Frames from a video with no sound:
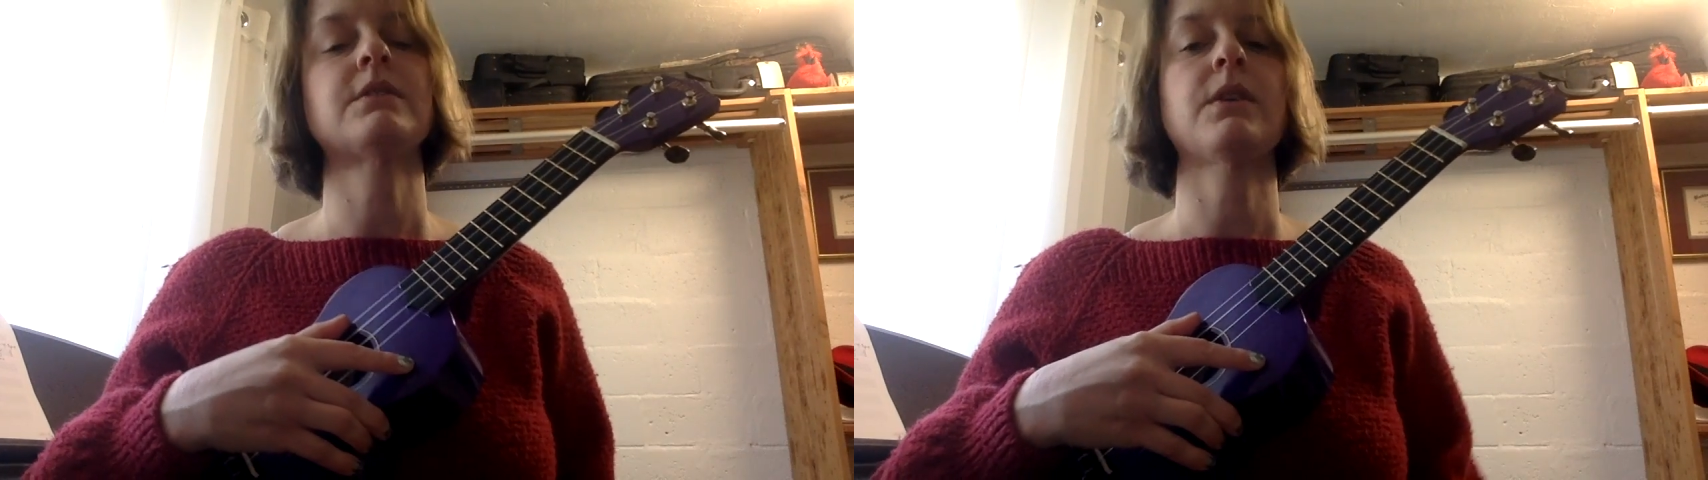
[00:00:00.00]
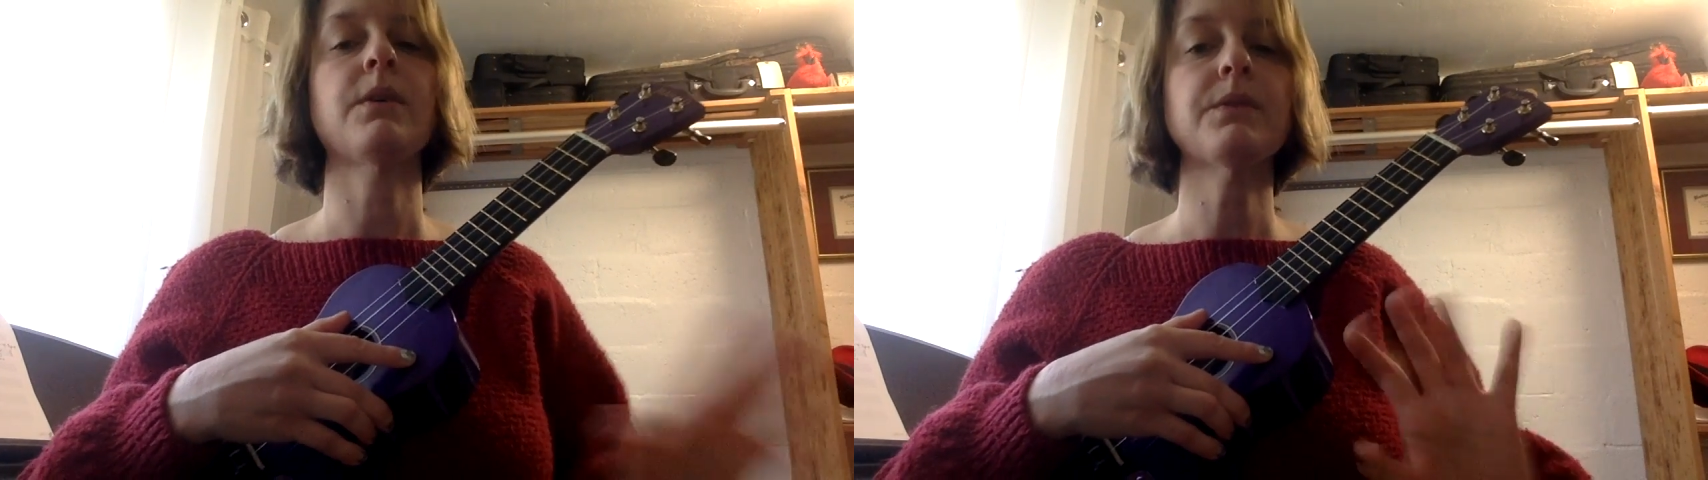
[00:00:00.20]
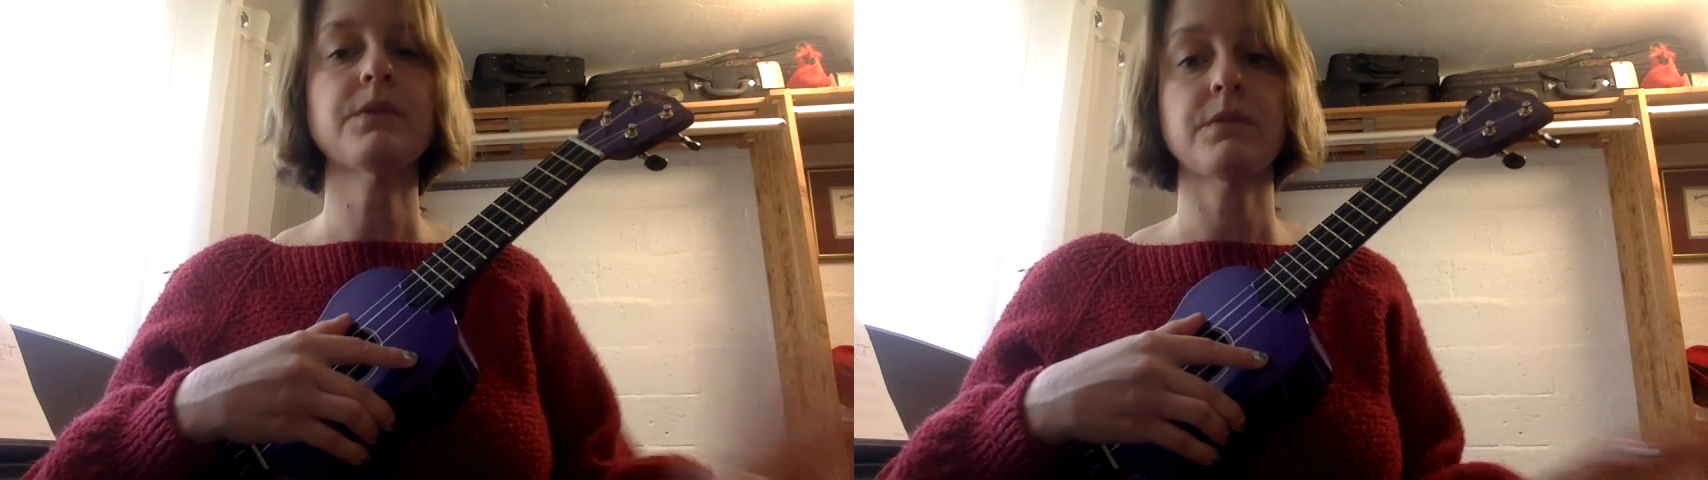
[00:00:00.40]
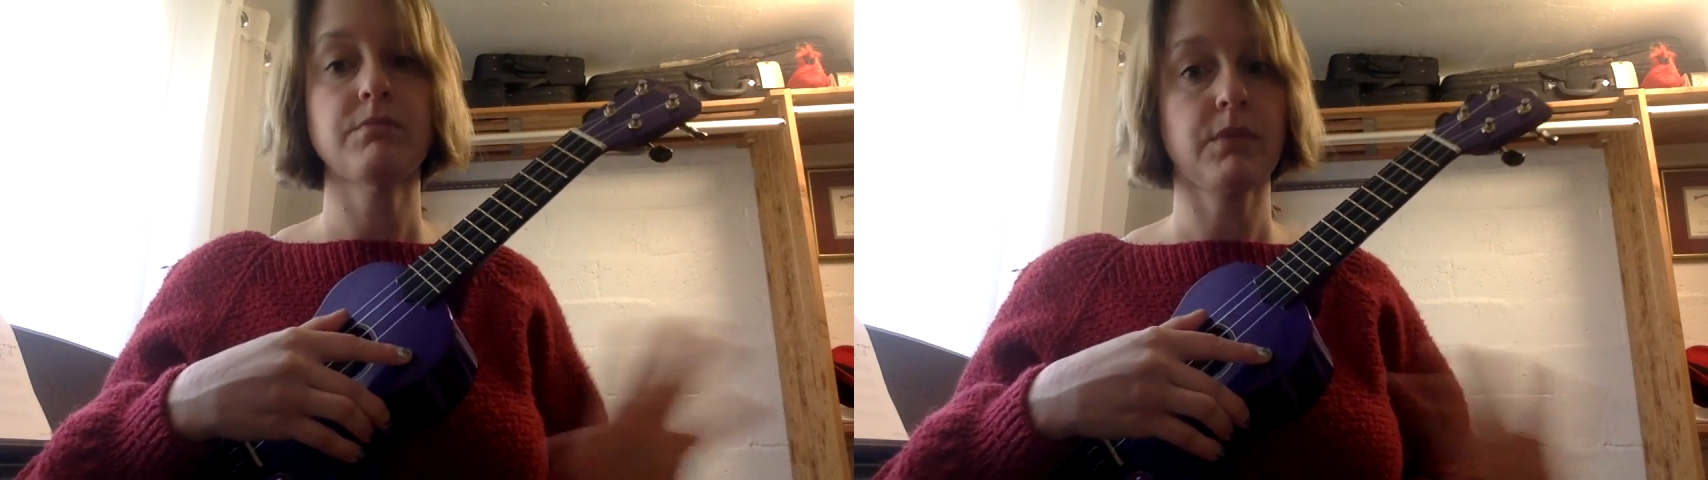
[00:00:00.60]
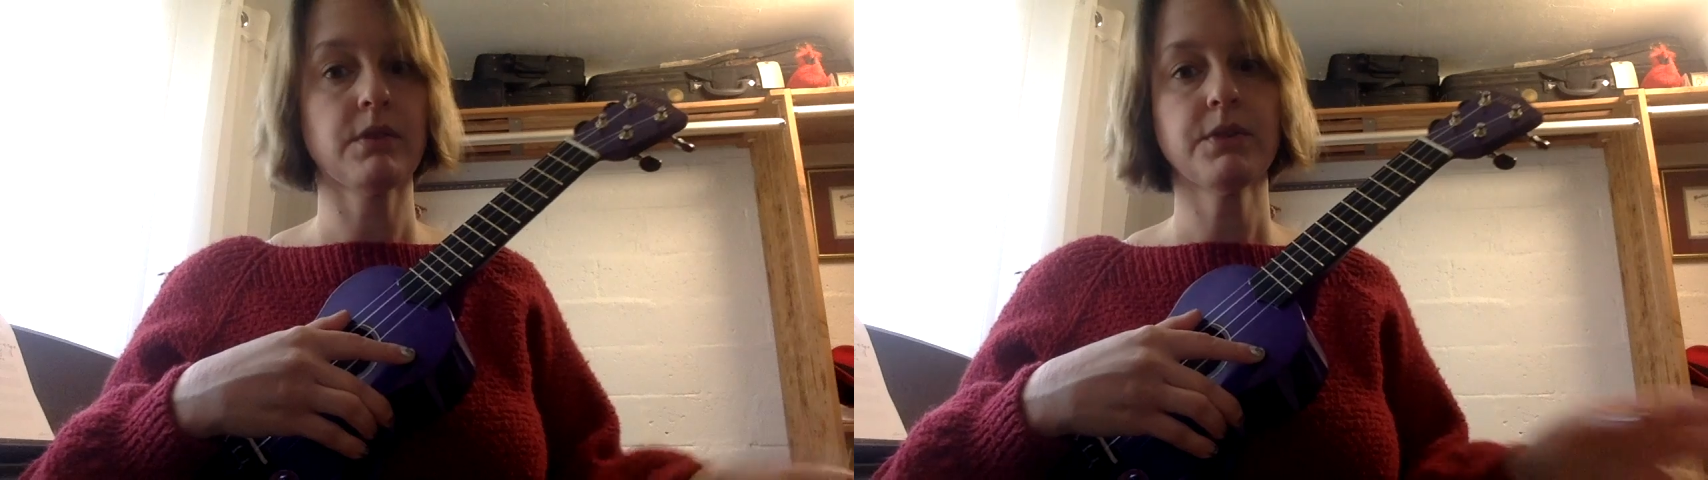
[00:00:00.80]
Don't
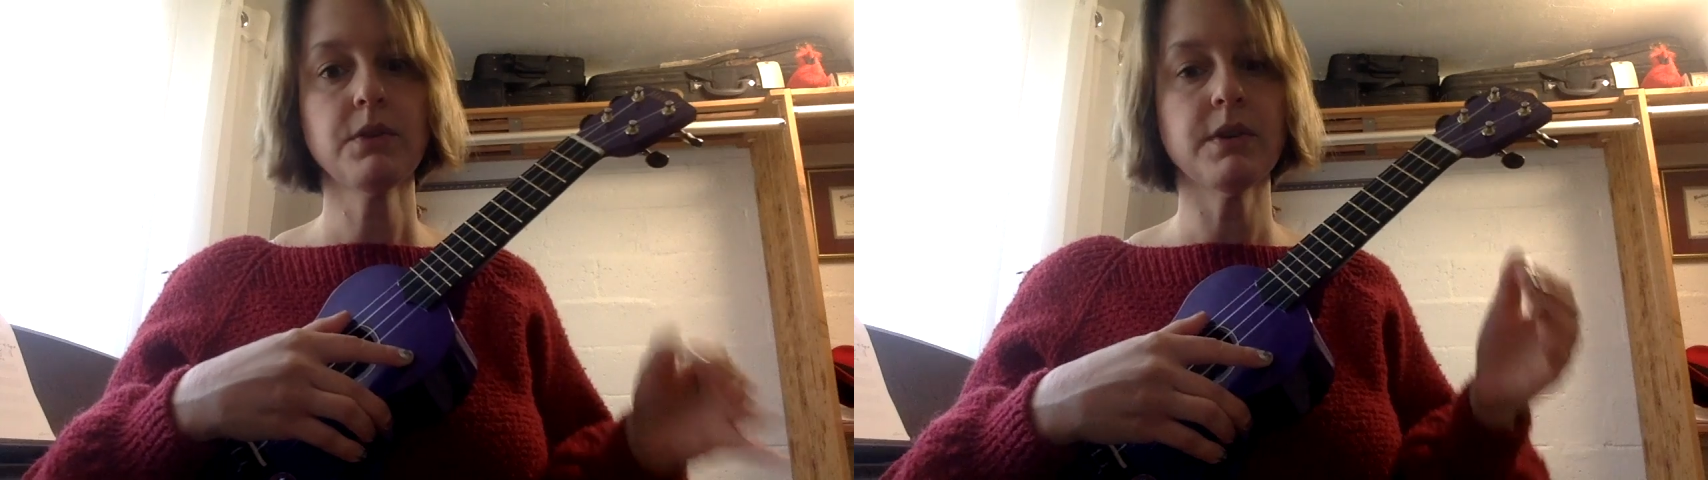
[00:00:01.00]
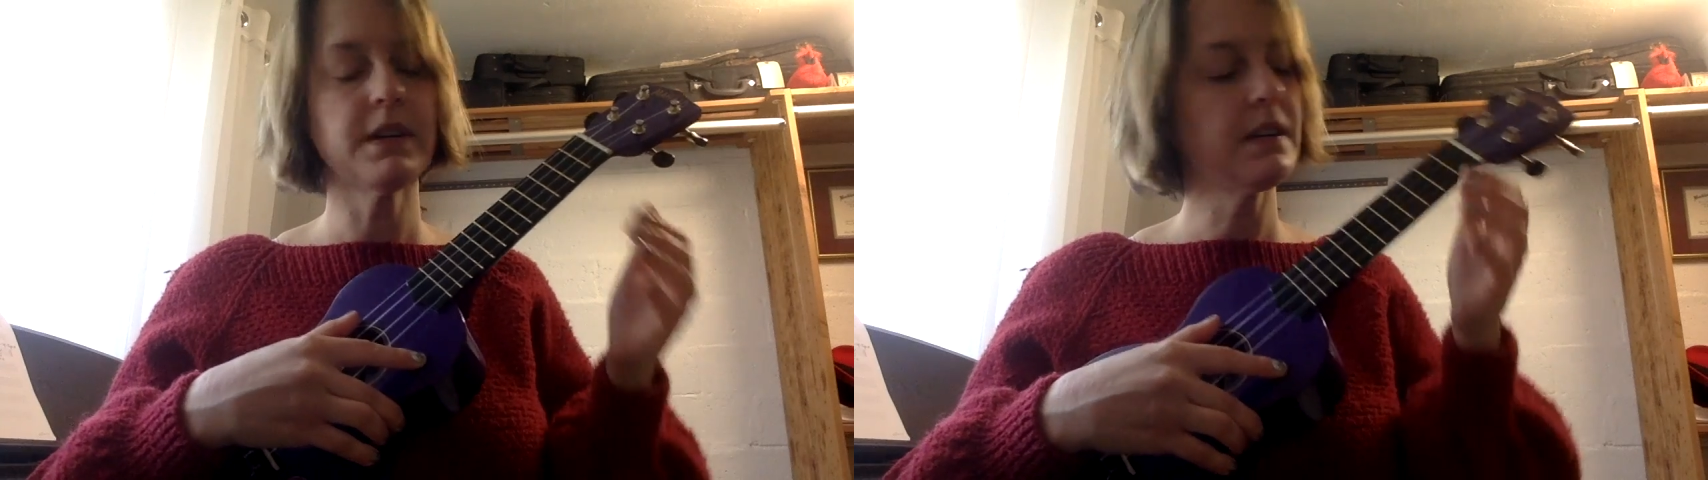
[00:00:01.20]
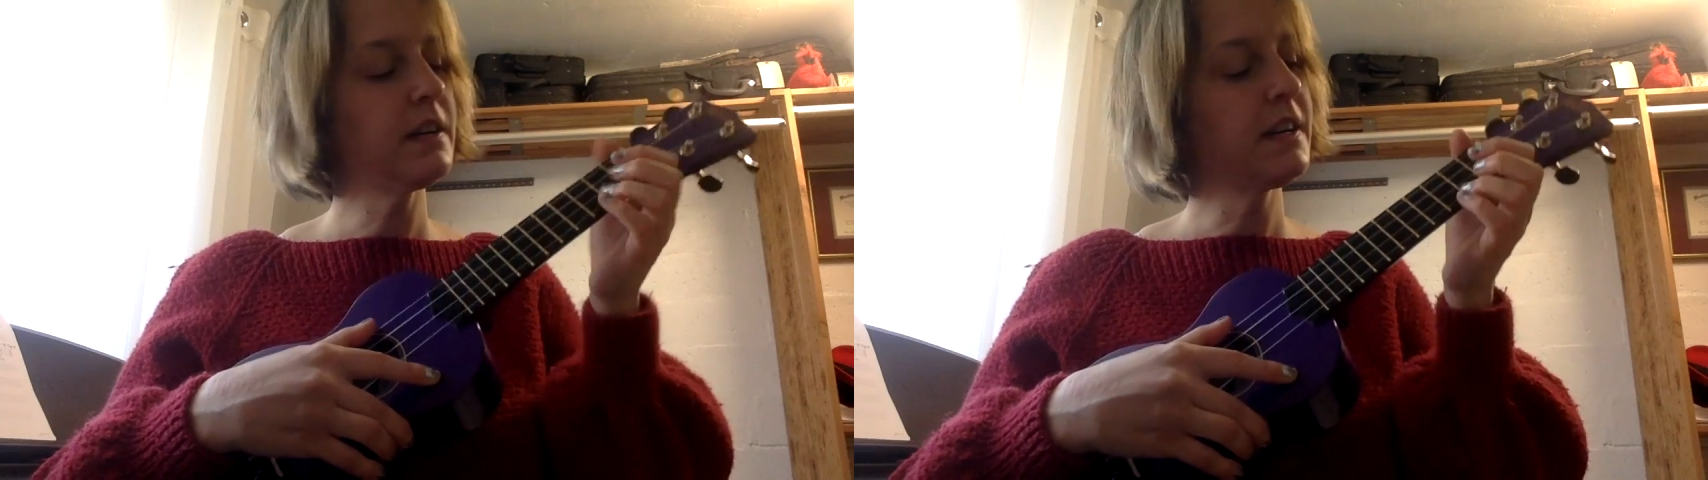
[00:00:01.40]
do it.